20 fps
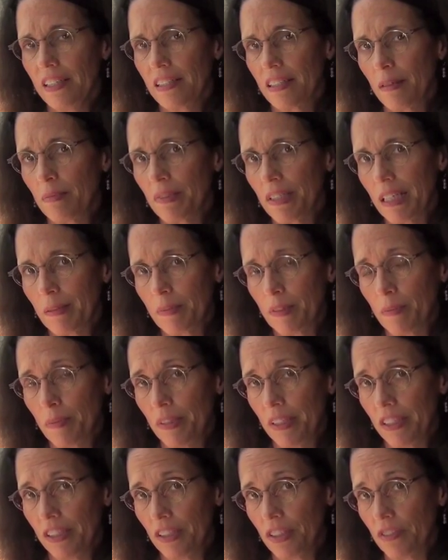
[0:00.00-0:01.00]
Sometimes
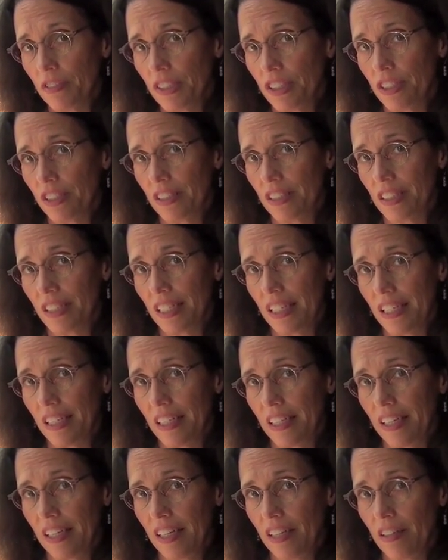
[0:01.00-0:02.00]
pediatricians
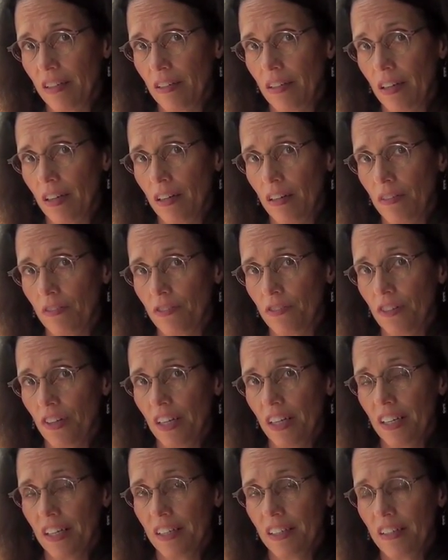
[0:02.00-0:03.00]
take care of
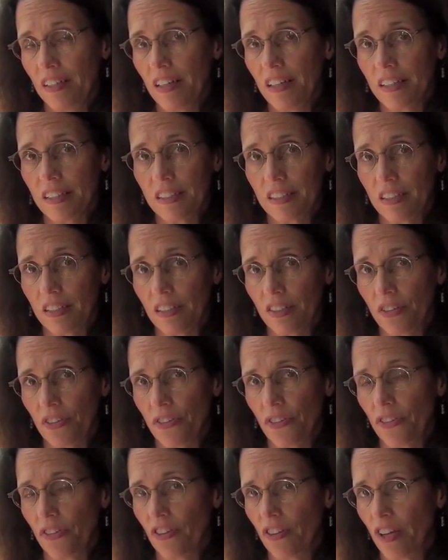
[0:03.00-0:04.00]
young
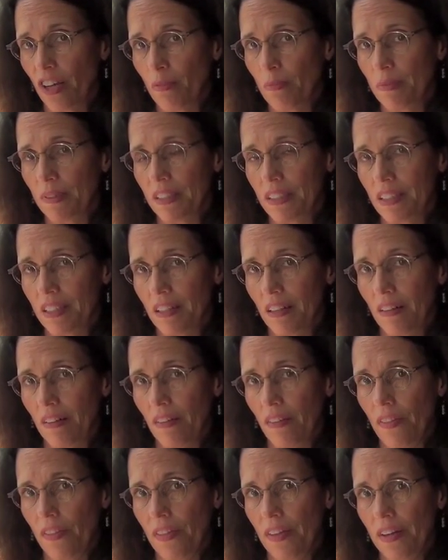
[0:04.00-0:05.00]
adults up
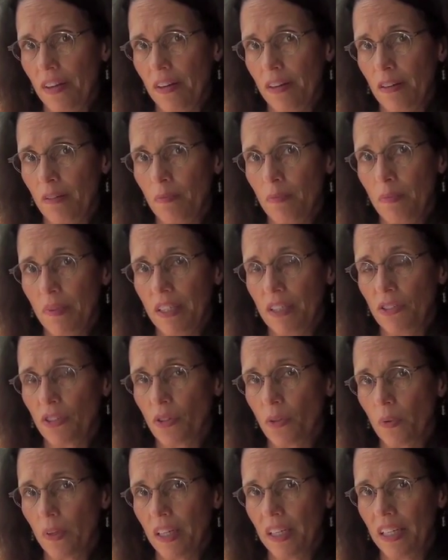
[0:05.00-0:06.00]
until their mid
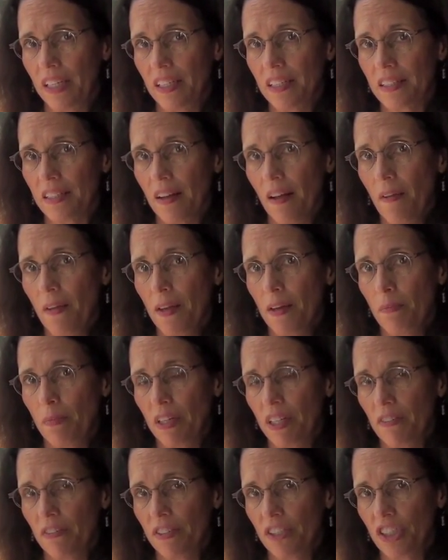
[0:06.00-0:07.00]
20s.
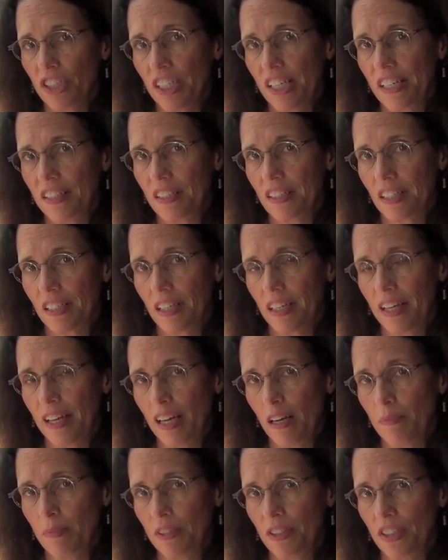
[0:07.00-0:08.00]
But if a change is going to
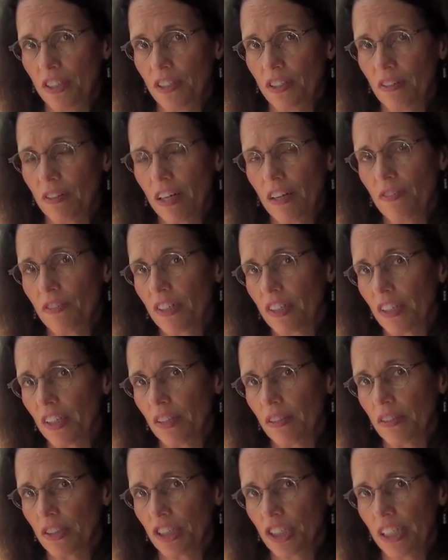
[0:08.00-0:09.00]
happen
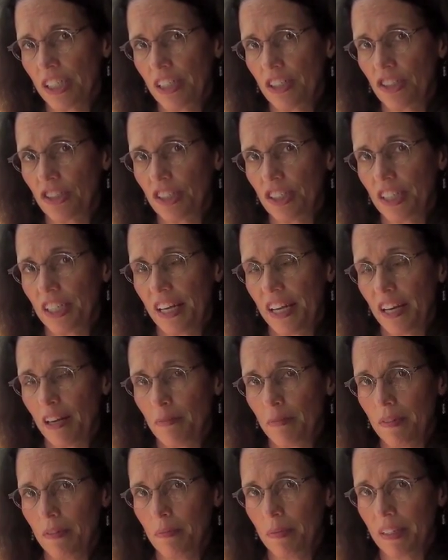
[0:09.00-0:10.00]
geographically or a change need to
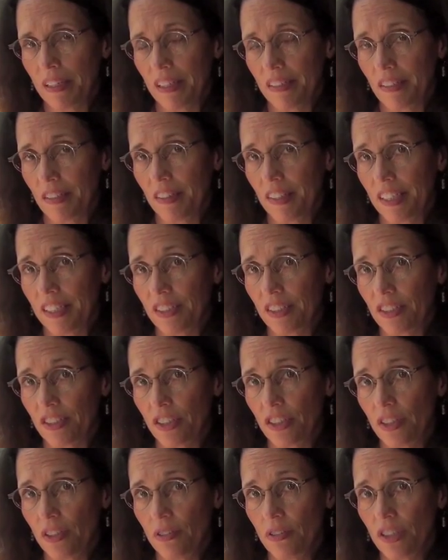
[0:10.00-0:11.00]
happen because of the
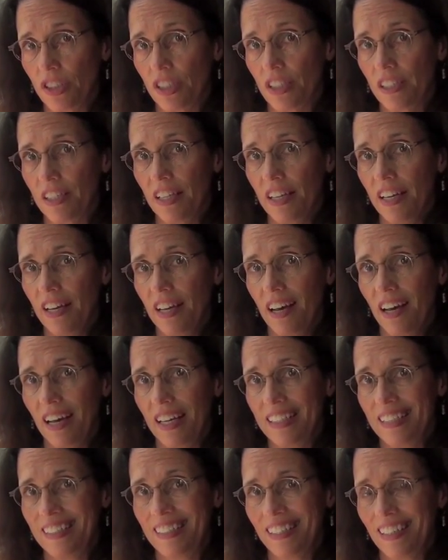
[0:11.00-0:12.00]
institution,
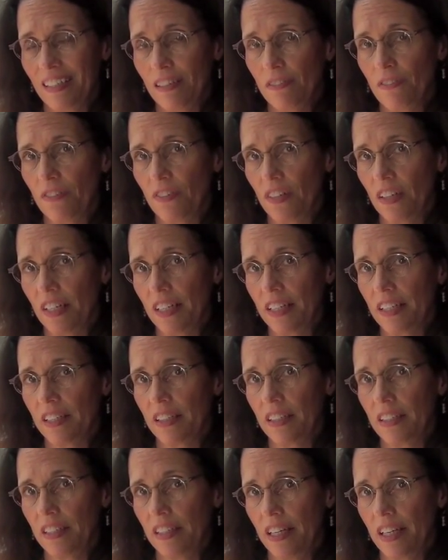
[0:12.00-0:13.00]
identifying
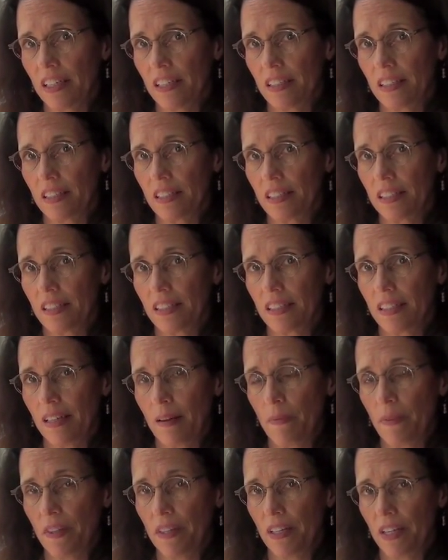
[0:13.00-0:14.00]
the next
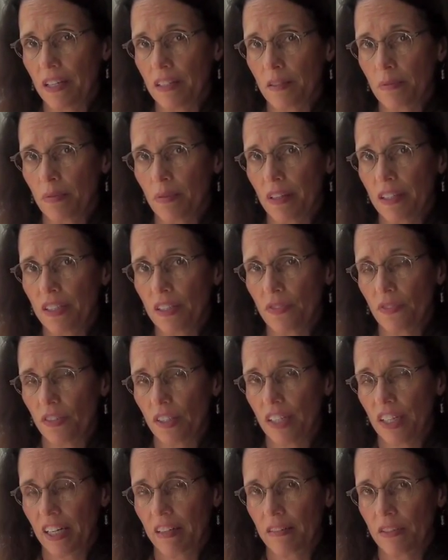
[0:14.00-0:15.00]
step, the next place for
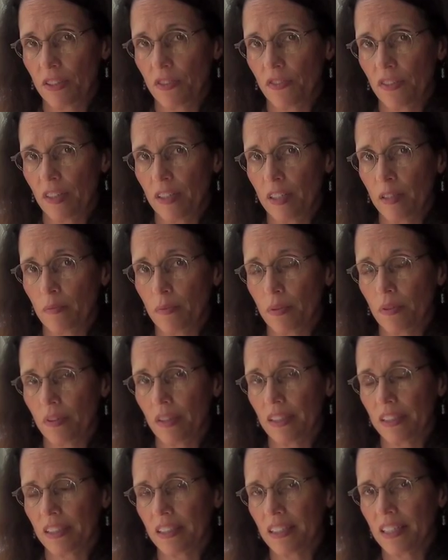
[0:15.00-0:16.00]
care is very
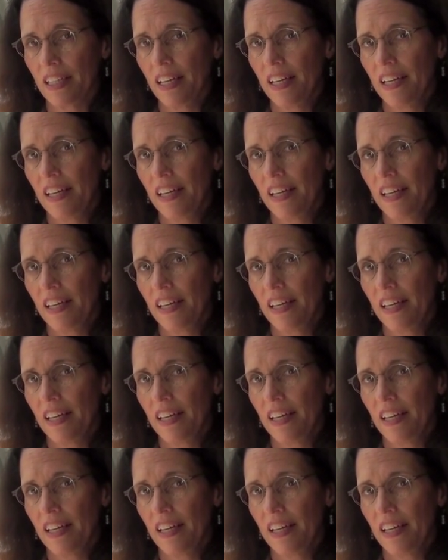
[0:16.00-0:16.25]
important.